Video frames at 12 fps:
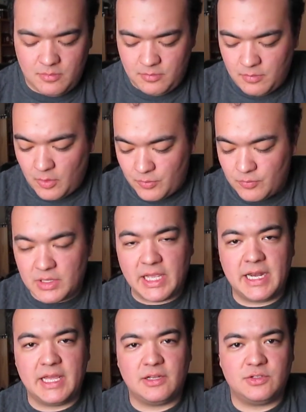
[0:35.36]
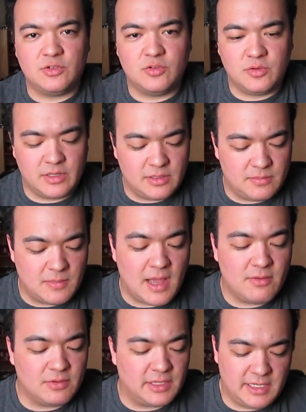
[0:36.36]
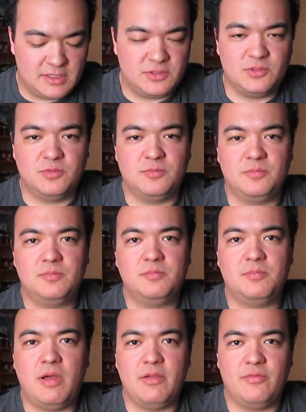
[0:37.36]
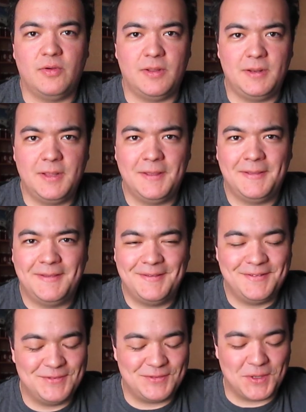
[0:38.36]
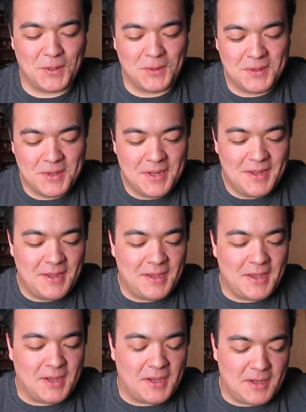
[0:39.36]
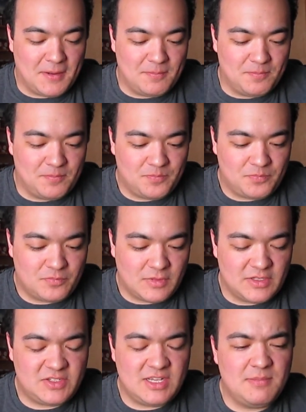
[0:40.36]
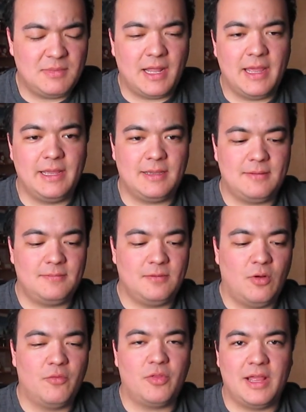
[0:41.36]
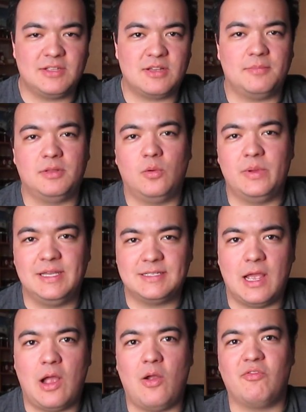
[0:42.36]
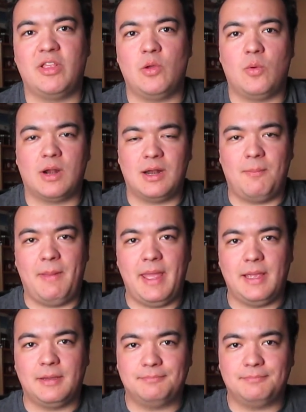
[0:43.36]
both relating to and not relating to my foot. So it seemed like over the last couple of weeks I really wanted to make